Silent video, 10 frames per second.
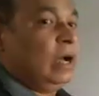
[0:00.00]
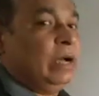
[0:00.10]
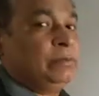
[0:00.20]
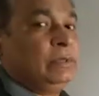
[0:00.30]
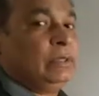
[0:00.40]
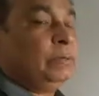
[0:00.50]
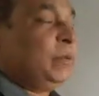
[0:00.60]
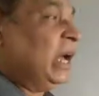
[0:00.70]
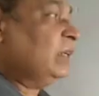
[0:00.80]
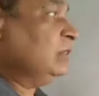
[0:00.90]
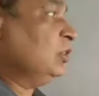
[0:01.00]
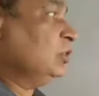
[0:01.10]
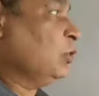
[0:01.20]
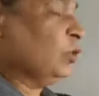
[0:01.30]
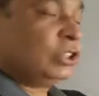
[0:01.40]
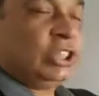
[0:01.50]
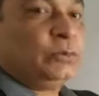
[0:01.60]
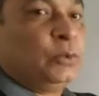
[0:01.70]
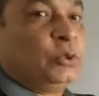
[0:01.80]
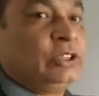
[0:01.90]
After applying this
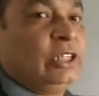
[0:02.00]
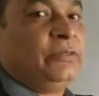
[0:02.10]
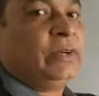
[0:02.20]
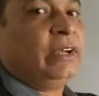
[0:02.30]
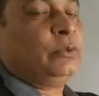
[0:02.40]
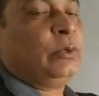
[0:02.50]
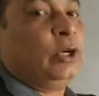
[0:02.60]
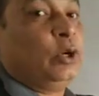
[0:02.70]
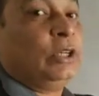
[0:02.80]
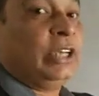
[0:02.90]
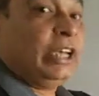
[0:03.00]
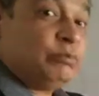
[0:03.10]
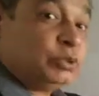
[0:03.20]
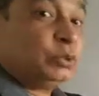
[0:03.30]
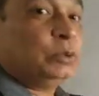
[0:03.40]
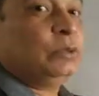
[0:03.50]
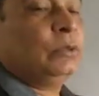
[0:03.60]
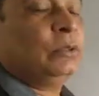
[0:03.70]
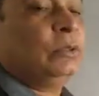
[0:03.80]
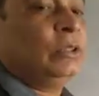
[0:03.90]
constant force F rightward on M2,
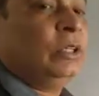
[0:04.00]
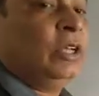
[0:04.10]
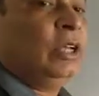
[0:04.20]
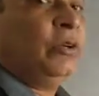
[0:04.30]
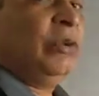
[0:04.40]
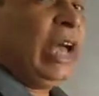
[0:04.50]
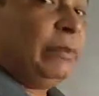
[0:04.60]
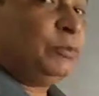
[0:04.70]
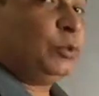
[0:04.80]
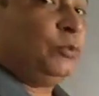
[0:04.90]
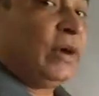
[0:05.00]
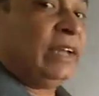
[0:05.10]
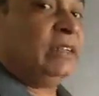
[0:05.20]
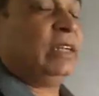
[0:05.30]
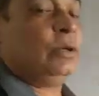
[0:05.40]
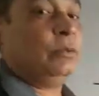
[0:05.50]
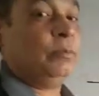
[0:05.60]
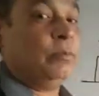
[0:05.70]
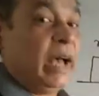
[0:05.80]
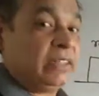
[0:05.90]
we have to find
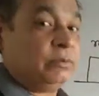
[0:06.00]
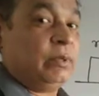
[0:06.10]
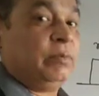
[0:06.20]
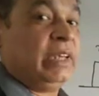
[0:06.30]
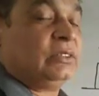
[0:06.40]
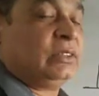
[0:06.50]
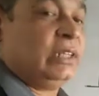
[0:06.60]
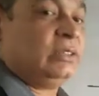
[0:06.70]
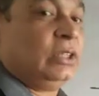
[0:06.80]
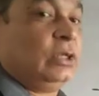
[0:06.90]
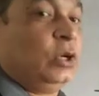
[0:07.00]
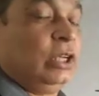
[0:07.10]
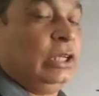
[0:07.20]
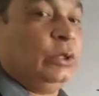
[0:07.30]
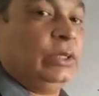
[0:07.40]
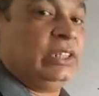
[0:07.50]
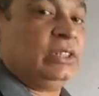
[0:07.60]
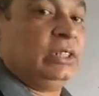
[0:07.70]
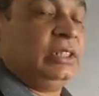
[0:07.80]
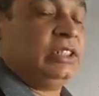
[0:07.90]
out maximum extension or
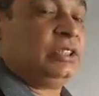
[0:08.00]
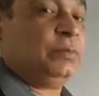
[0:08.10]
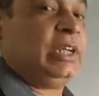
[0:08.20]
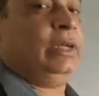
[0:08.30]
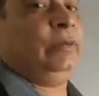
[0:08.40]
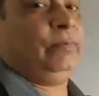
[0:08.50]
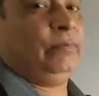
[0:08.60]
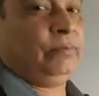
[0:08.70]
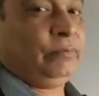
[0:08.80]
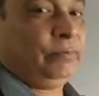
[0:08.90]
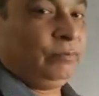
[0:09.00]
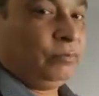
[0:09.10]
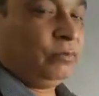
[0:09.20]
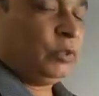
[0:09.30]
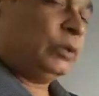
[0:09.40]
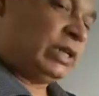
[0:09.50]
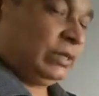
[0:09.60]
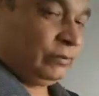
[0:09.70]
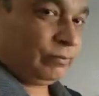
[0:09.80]
elongation in a spring. Okay.